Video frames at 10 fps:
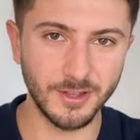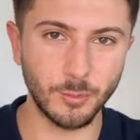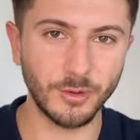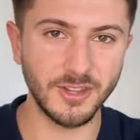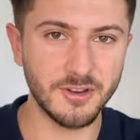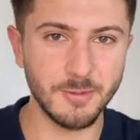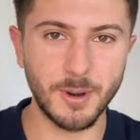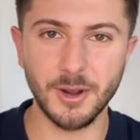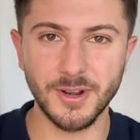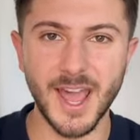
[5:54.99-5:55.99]
ones that you can
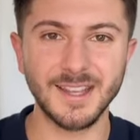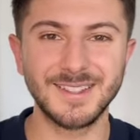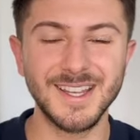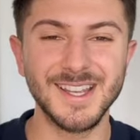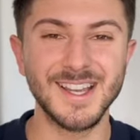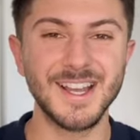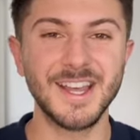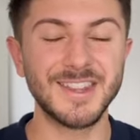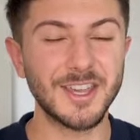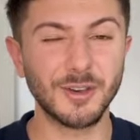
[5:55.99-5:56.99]
buy on Etsy,
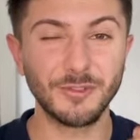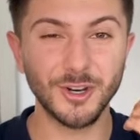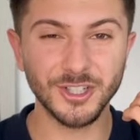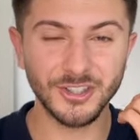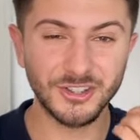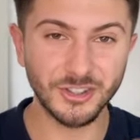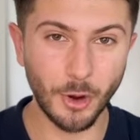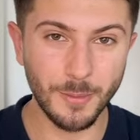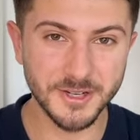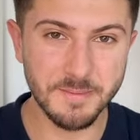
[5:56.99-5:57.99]
they convert so
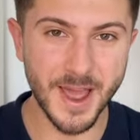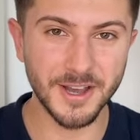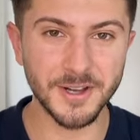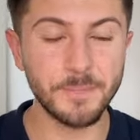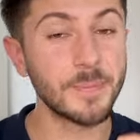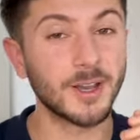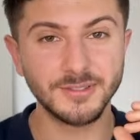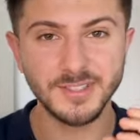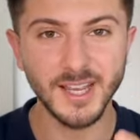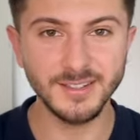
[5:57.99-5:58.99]
much better. I've
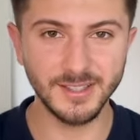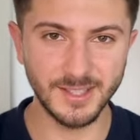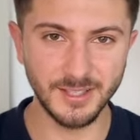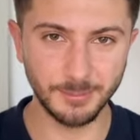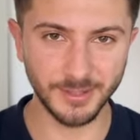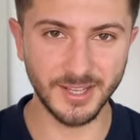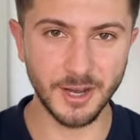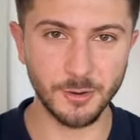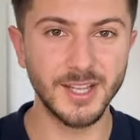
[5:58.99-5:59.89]
tested these myself